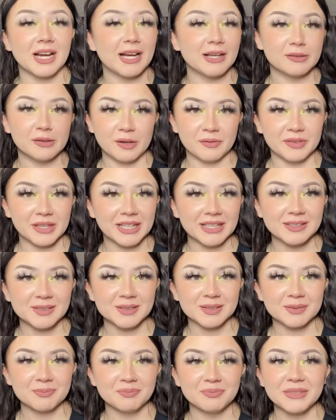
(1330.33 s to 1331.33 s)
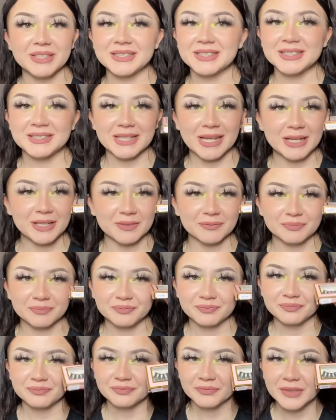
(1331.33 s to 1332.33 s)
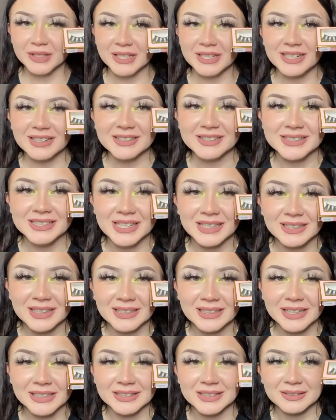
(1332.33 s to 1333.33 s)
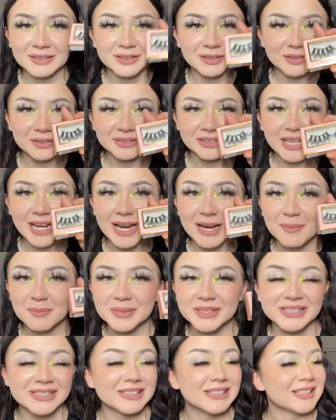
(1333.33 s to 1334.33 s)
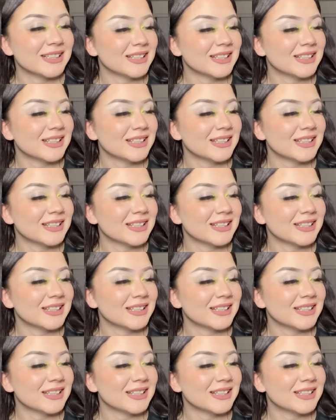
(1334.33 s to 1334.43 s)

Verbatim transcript: I love these. This is like, you know, saying I like the little gaps,